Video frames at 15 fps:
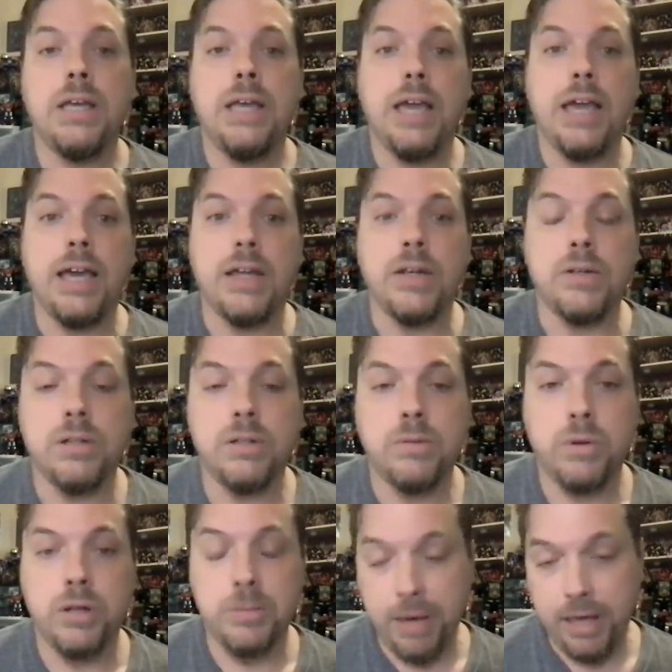and
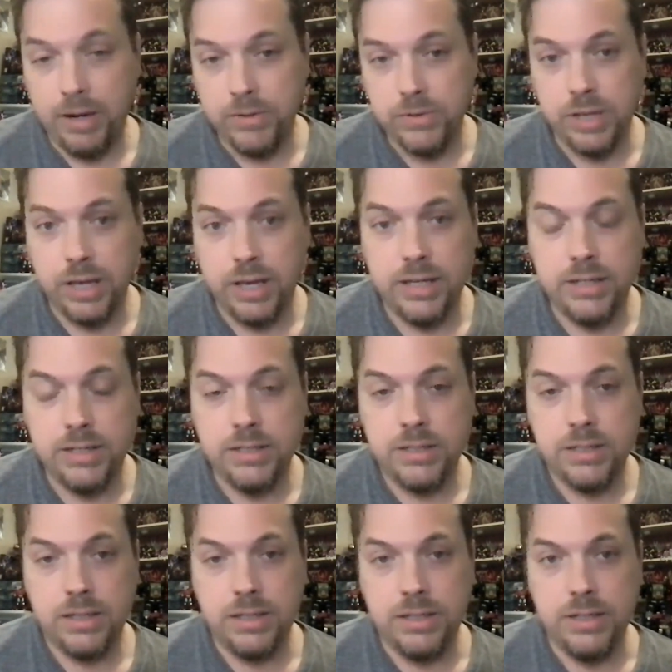one of the panels I
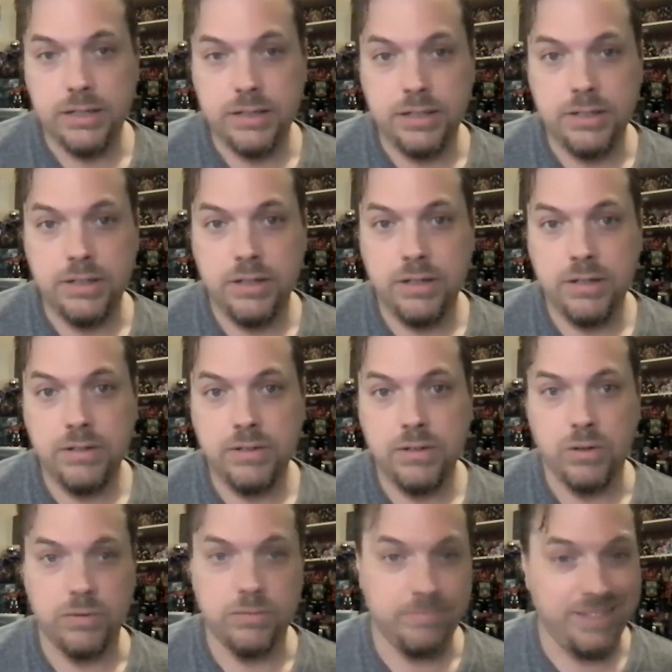conducted
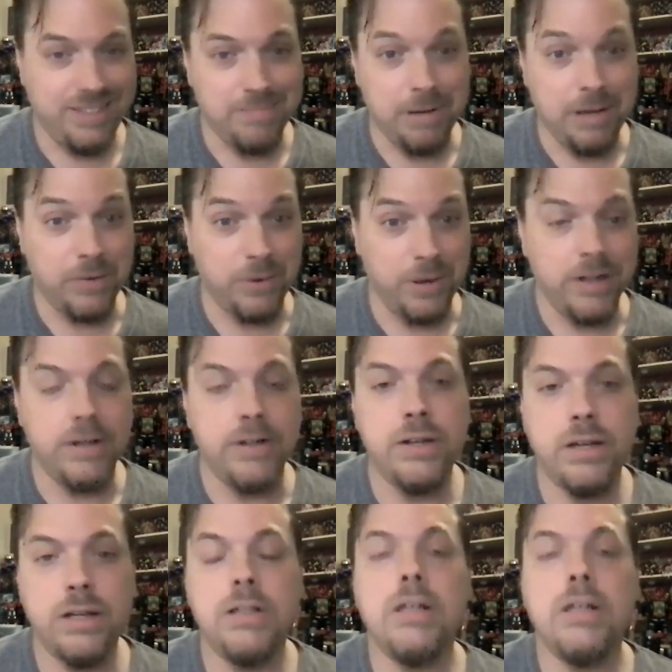or moderated